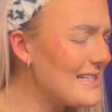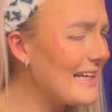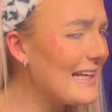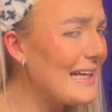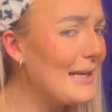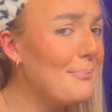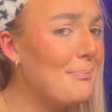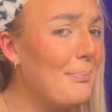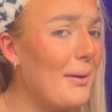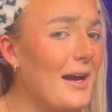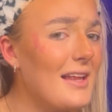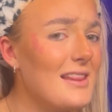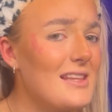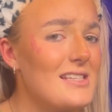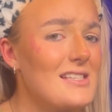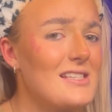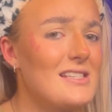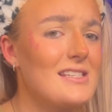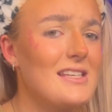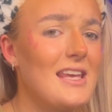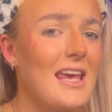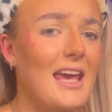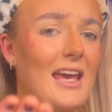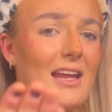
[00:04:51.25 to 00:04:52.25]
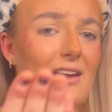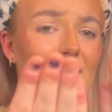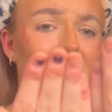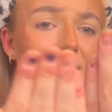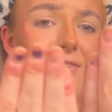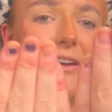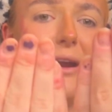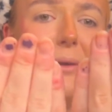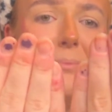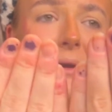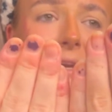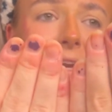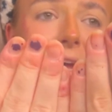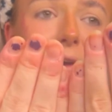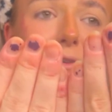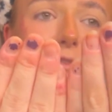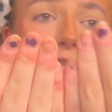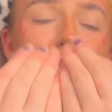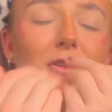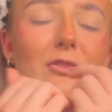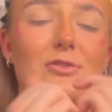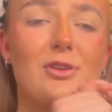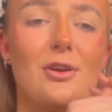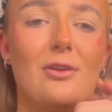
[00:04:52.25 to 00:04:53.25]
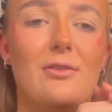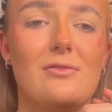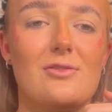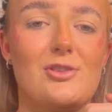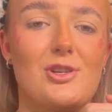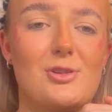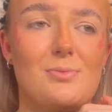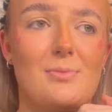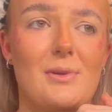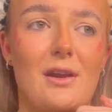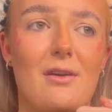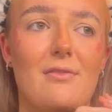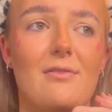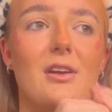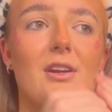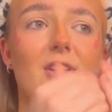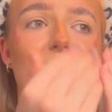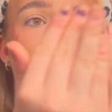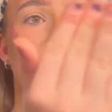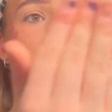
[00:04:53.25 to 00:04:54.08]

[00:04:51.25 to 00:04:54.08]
I bite the skin around my nails. Like, don't judge my nail varnish.